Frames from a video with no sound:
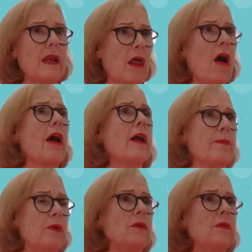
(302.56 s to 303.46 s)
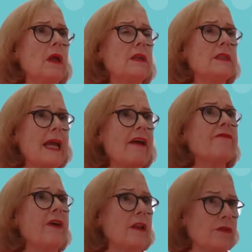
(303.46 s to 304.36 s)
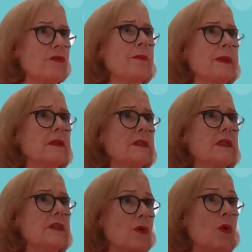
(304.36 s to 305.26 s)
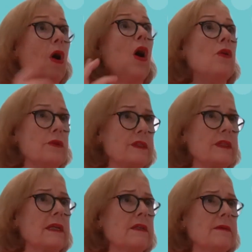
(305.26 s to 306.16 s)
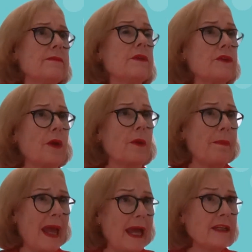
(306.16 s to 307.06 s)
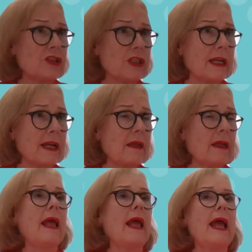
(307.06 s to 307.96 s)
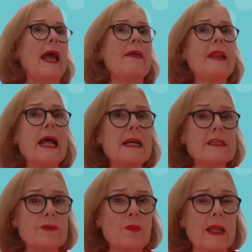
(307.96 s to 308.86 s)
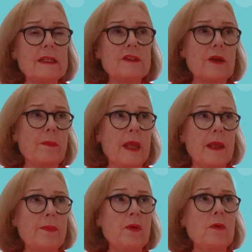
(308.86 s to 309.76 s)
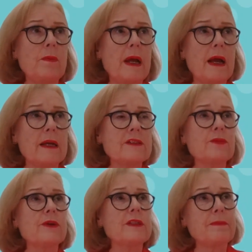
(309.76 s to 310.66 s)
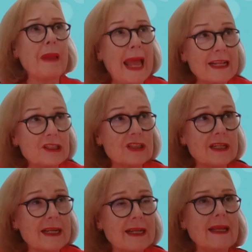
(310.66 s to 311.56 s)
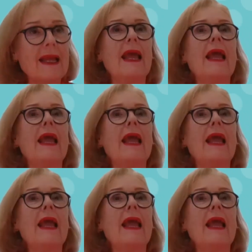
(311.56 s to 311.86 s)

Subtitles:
liable to have vulnerabilities or holes in it. So patching. And the last one, so people, passwords, patching,